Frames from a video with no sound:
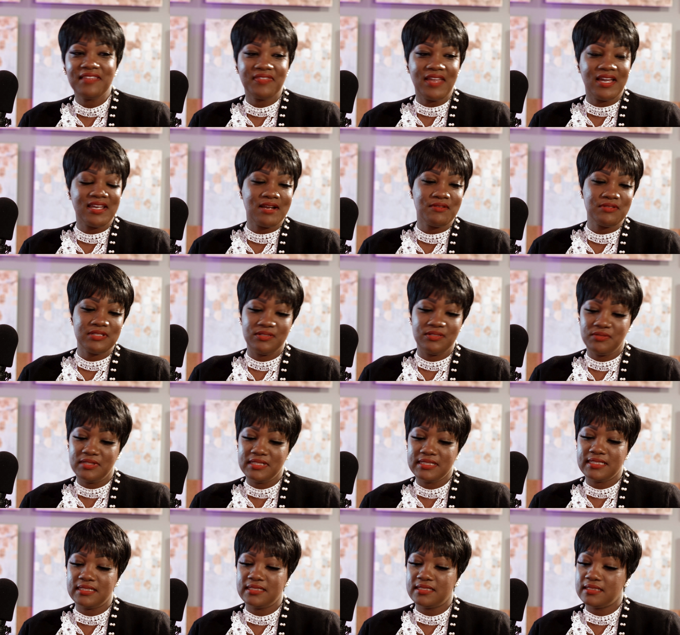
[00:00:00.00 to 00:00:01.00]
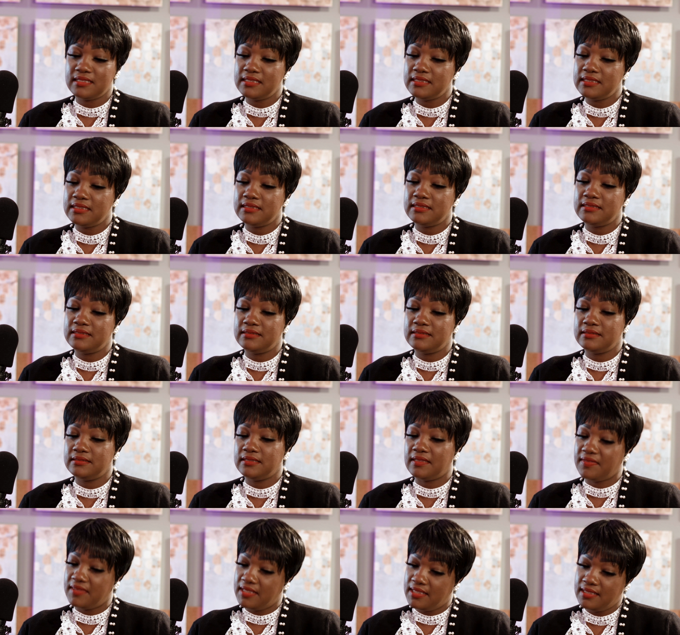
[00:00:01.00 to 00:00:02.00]
thought I was doing such a good
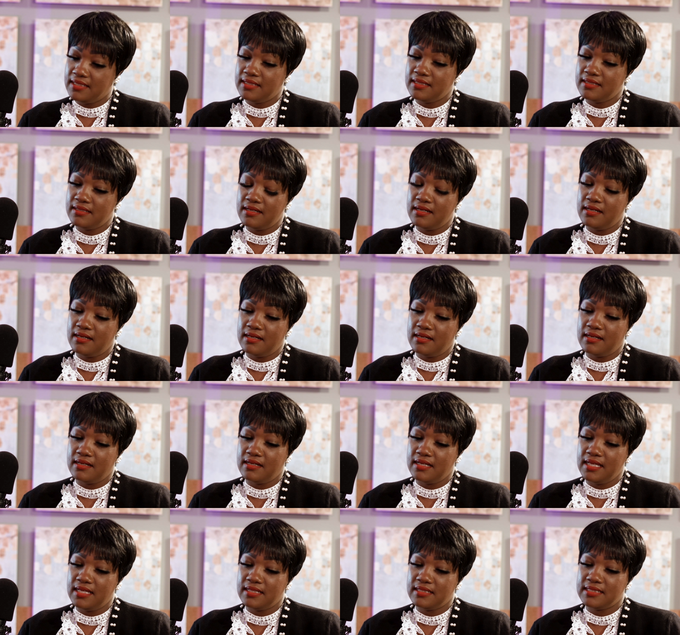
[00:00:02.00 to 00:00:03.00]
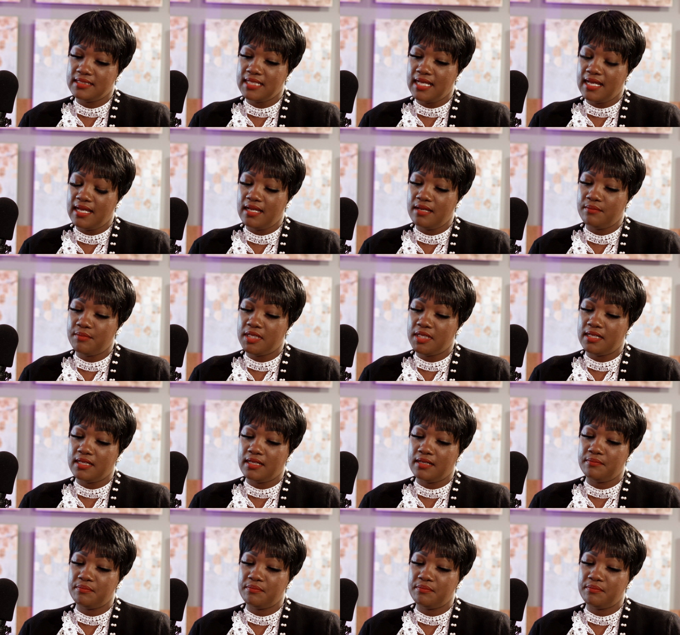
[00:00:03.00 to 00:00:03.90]
thing at the time